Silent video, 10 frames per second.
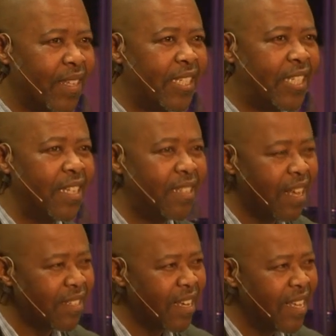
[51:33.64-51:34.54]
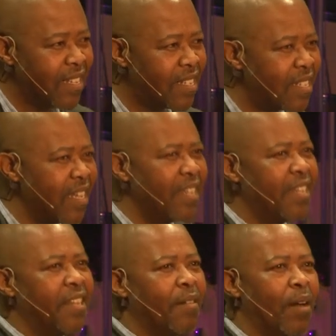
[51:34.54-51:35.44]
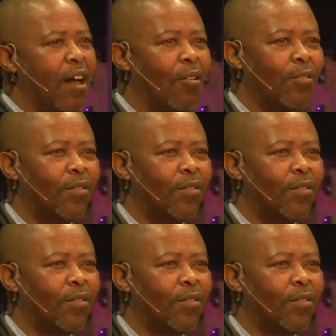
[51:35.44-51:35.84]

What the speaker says: Jesus is sending them out.